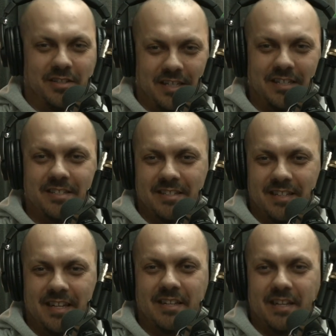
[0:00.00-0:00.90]
because
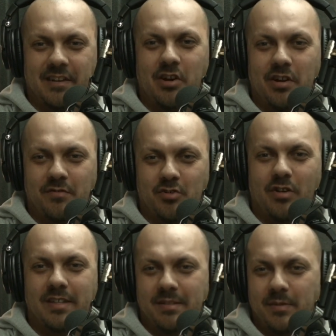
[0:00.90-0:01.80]
they're kind of
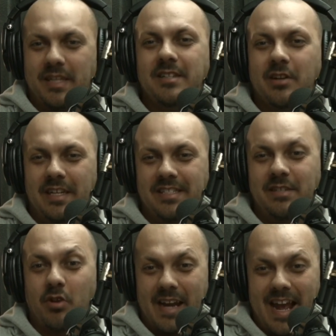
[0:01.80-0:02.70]
trying to, but it's
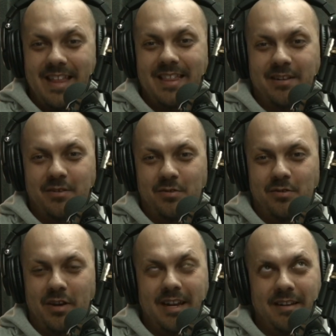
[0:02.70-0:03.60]
still got an
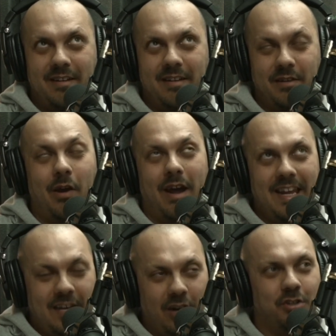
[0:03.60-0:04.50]
ethical, an
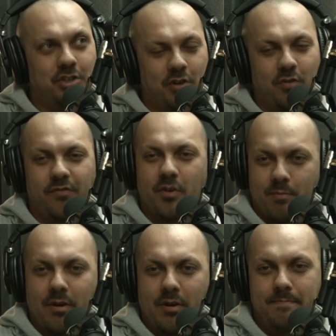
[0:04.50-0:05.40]
ecological
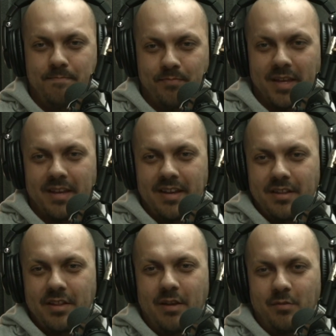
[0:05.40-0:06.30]
footprint
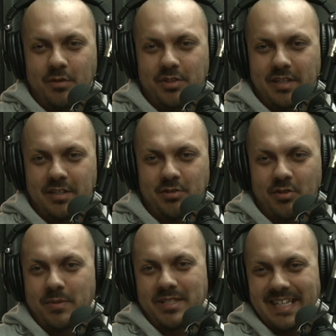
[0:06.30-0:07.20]
that is
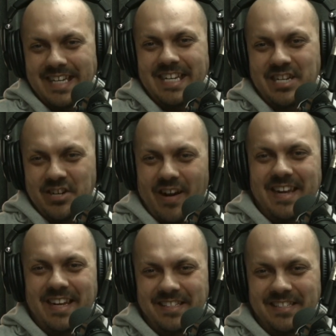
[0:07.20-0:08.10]
not particularly
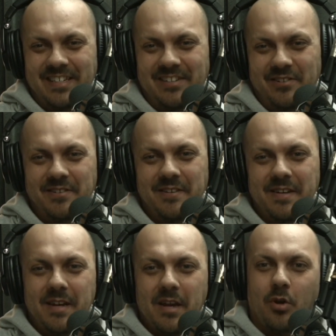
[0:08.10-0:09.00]
great, and so on.
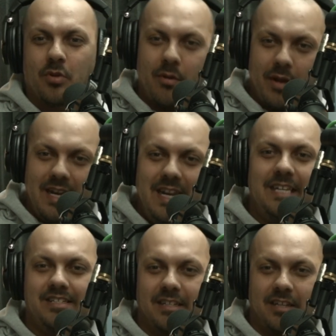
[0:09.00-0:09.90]
Although at
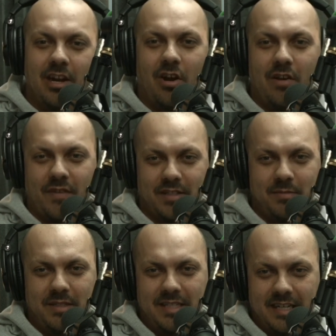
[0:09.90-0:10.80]
least a life
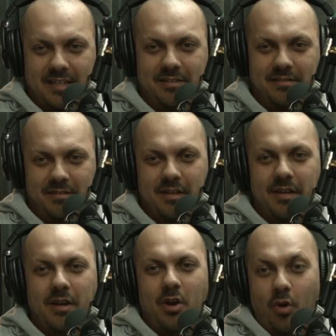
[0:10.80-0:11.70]
hasn't been taken.
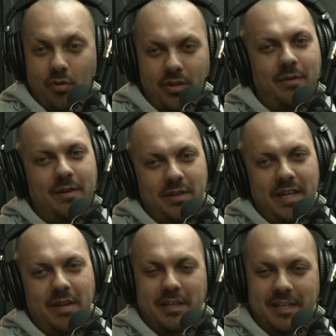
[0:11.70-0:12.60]
Although even
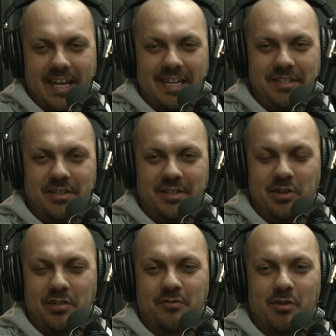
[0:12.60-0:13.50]
then we could get into the
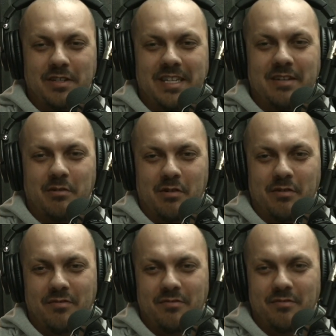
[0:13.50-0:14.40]
kind of
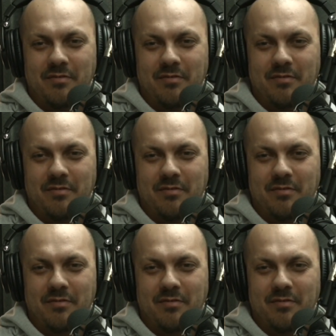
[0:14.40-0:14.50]
criteria of